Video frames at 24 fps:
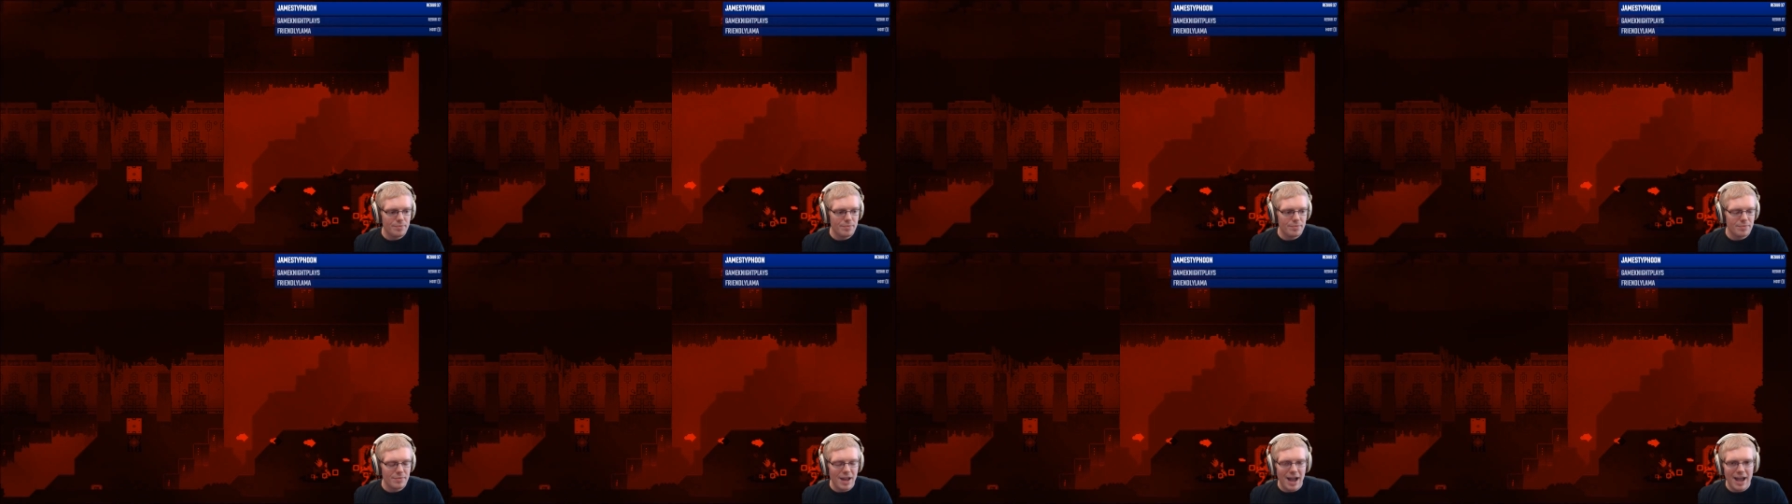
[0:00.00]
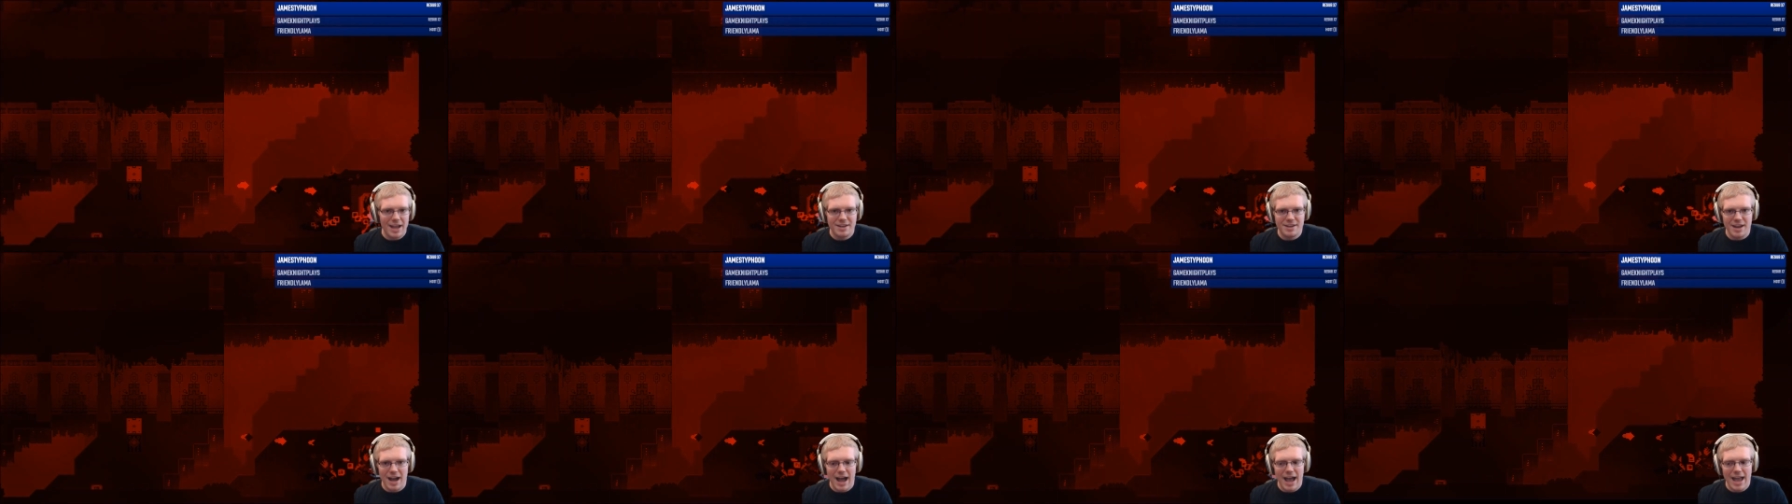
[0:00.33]
I
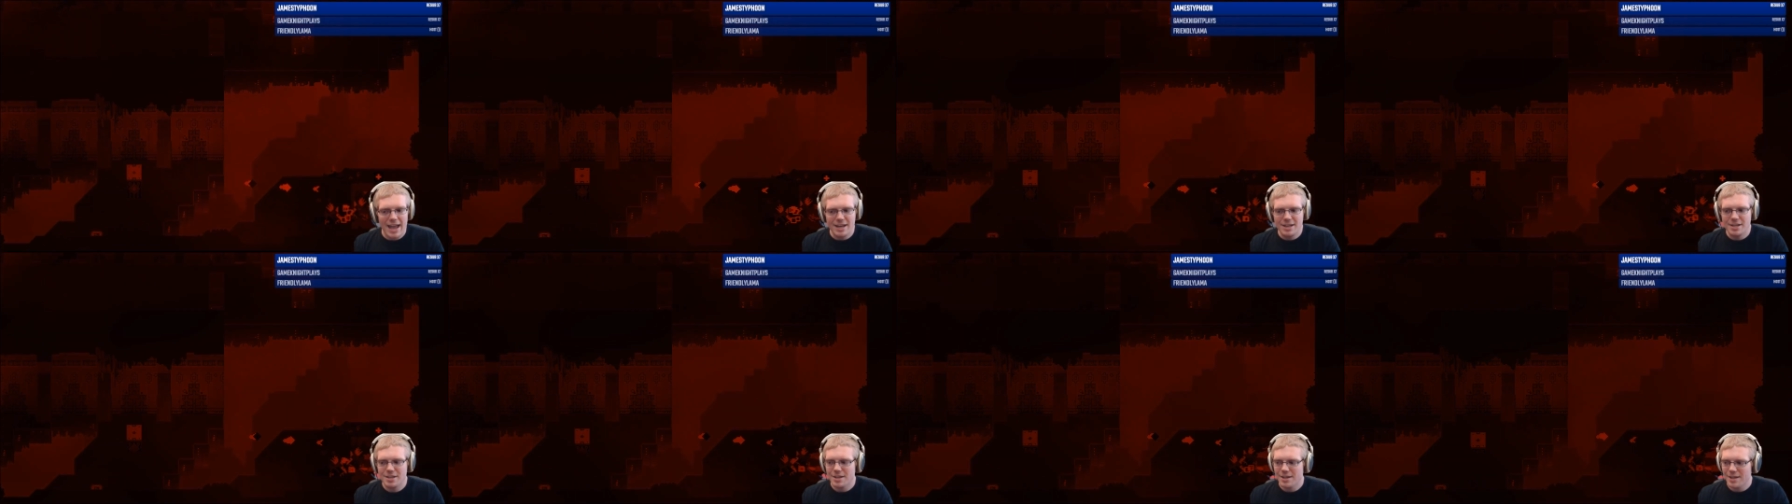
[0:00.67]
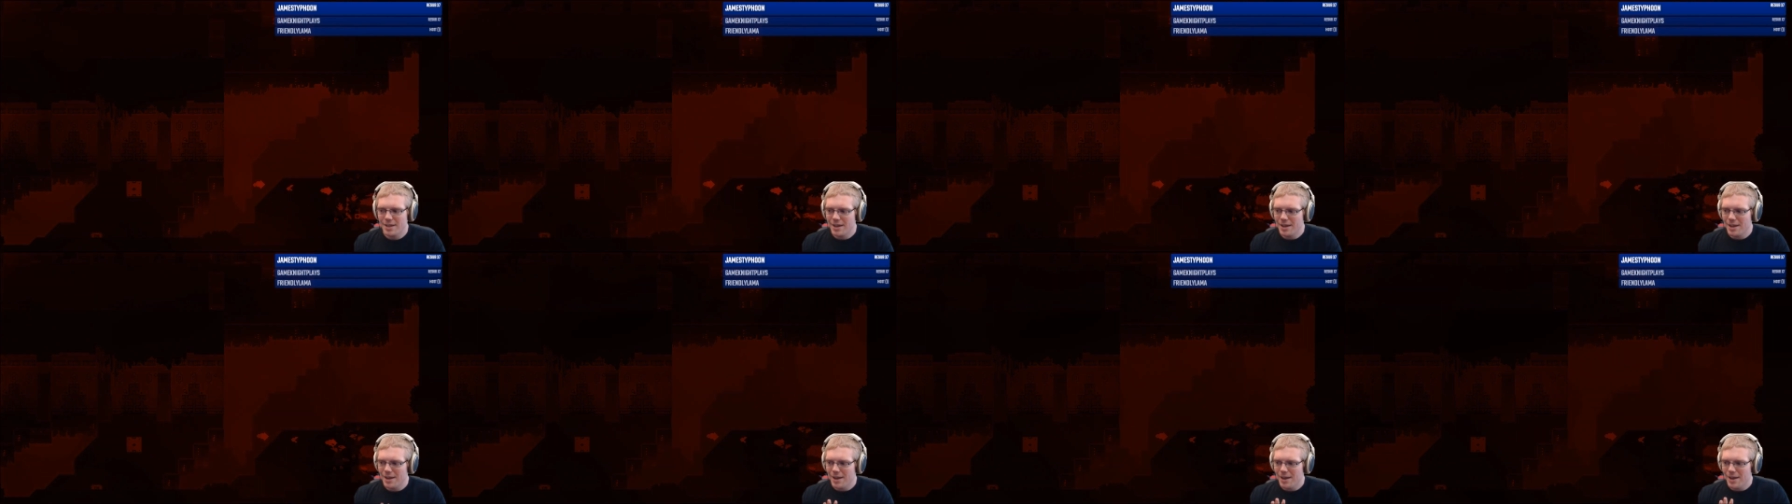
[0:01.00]
died,
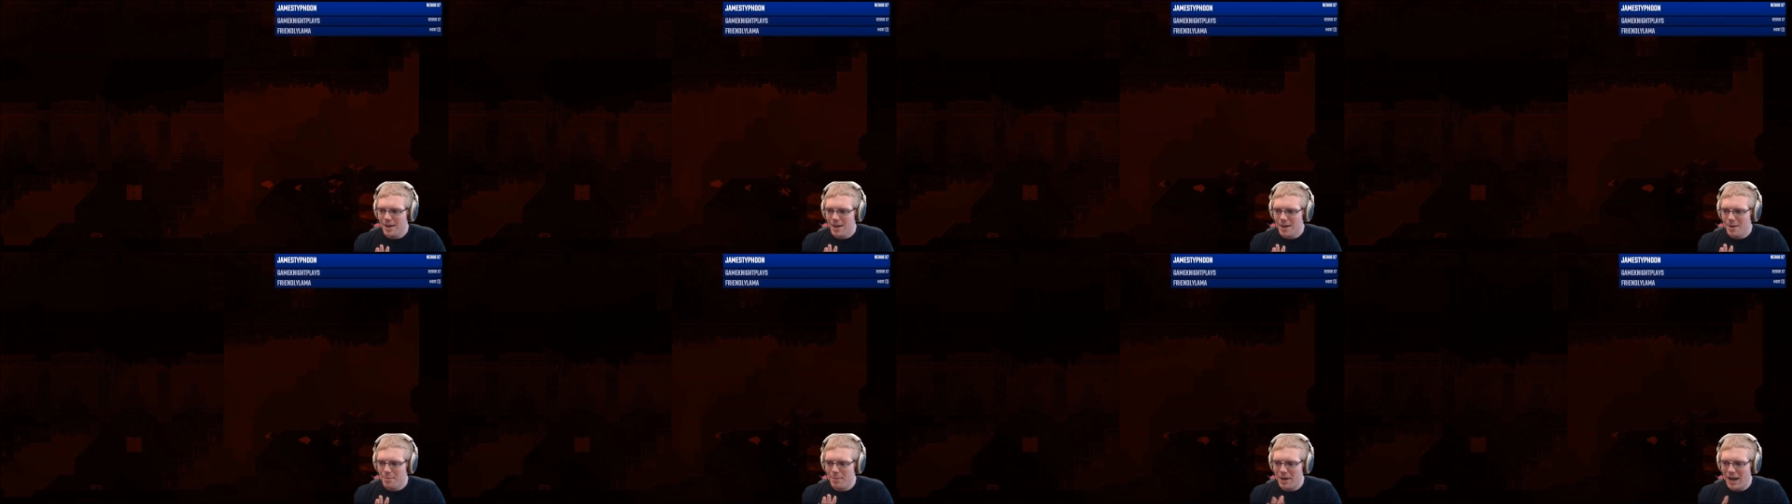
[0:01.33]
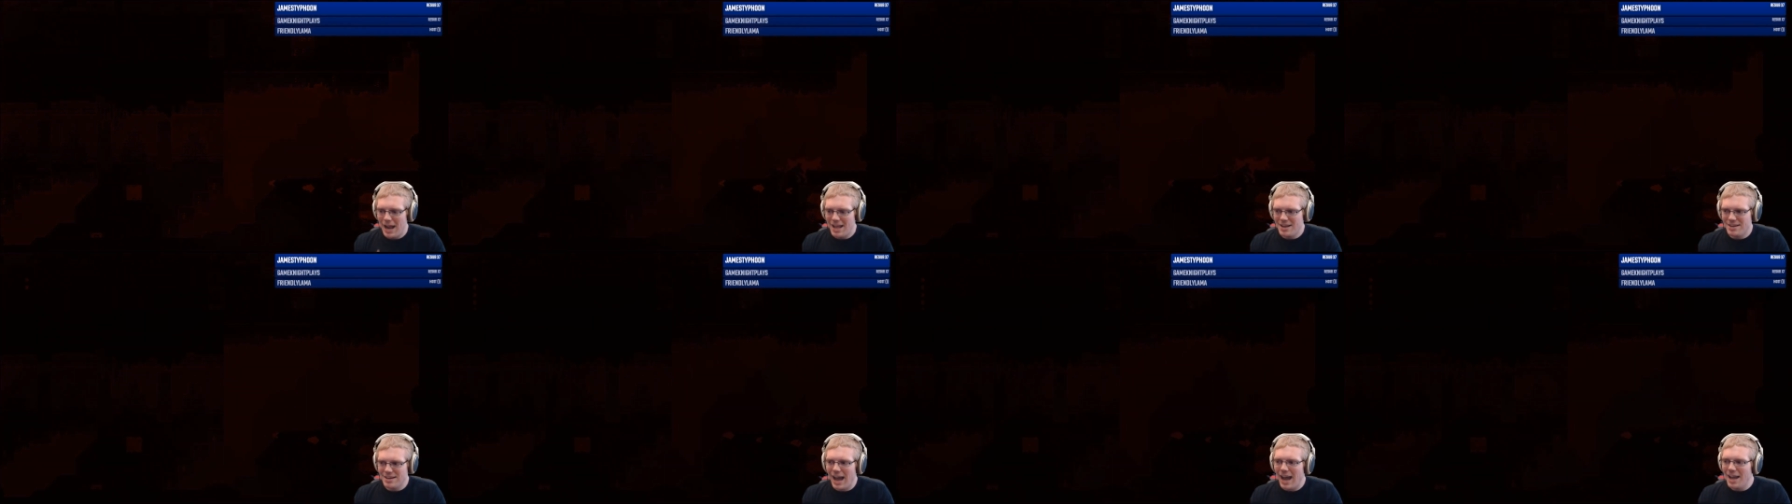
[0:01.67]
but
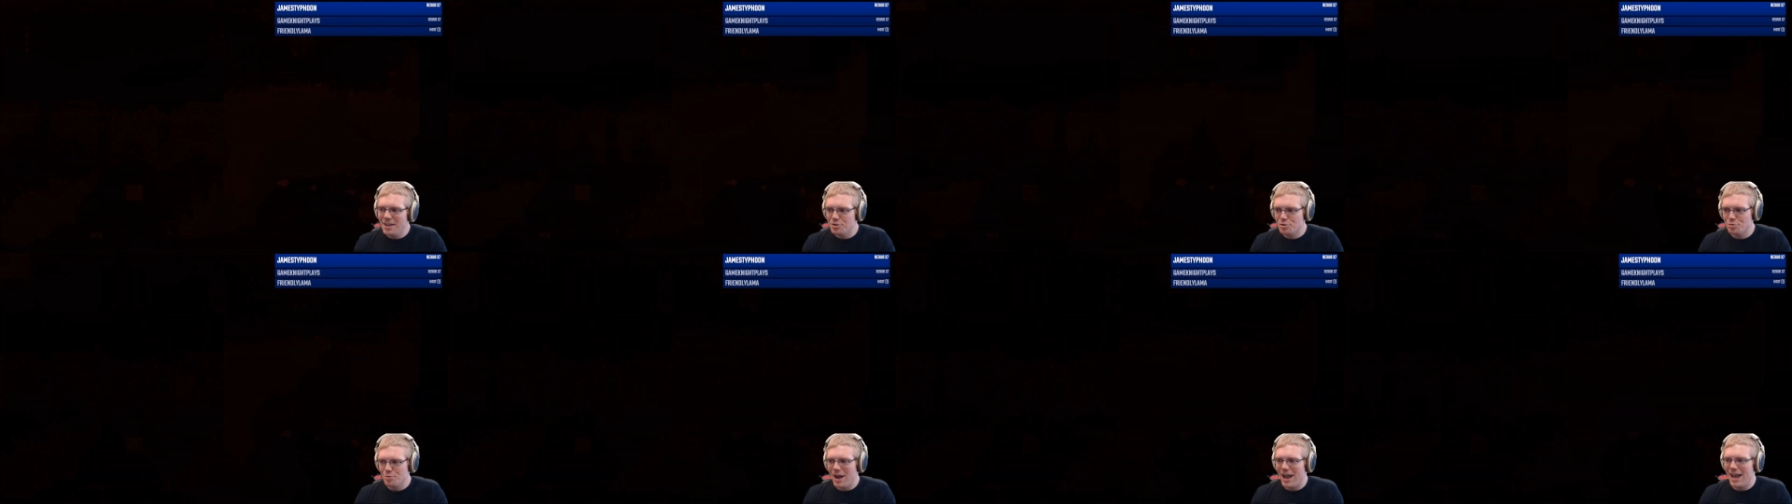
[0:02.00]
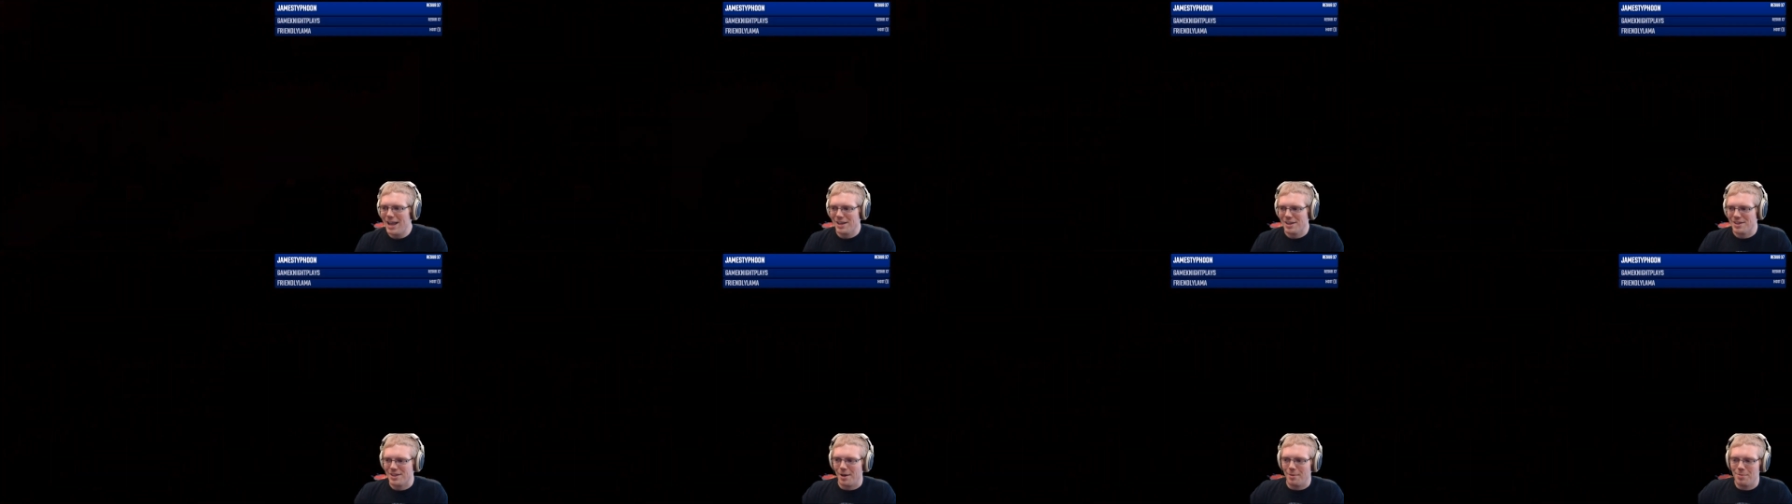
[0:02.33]
I died
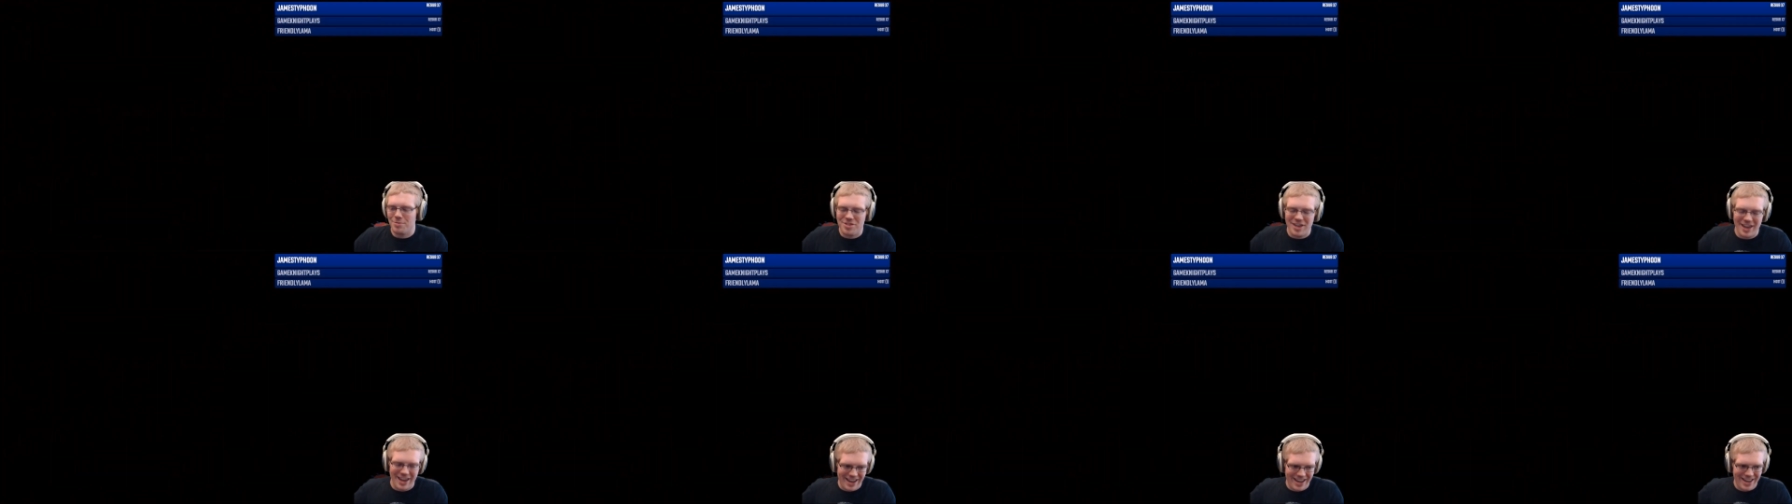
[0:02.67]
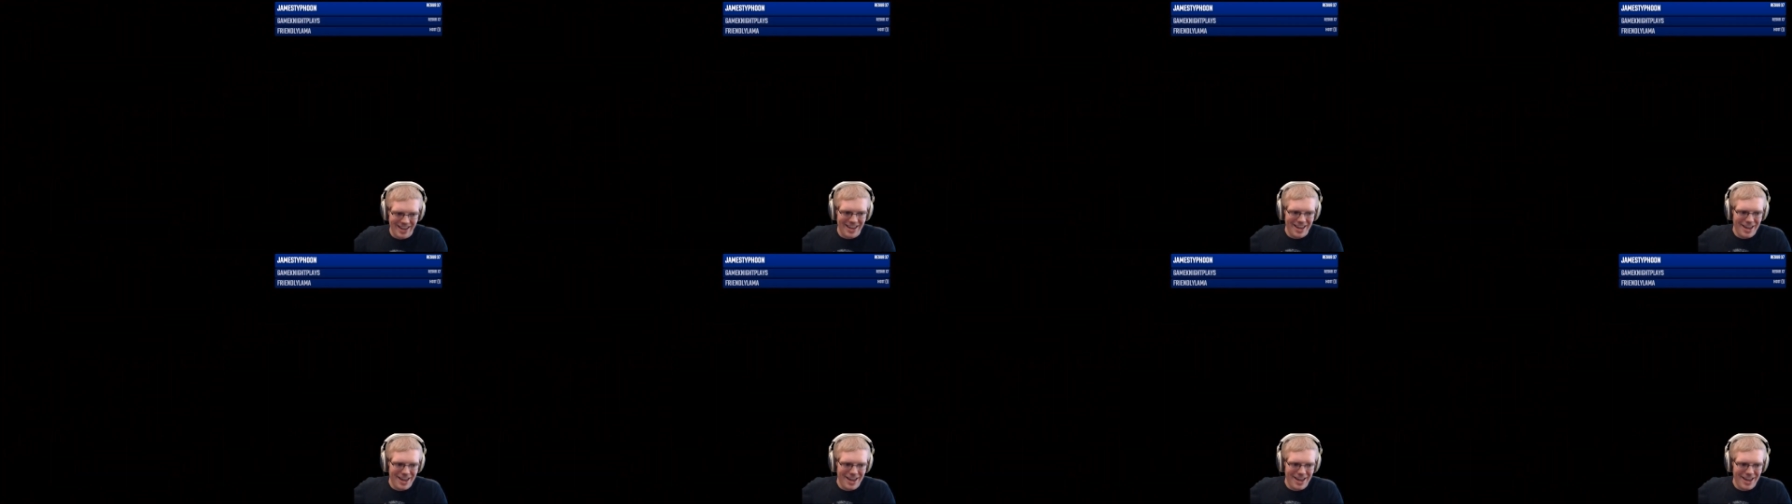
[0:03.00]
trying something